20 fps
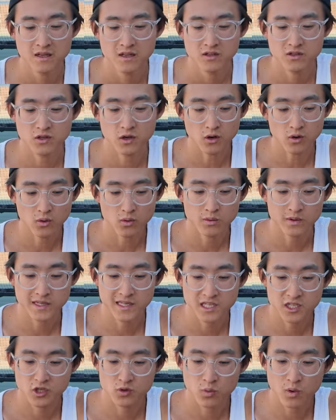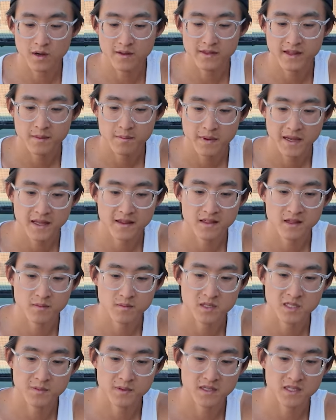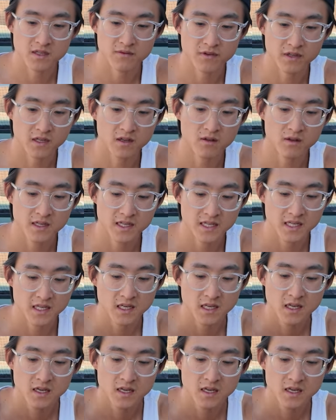So each one, they make them specifically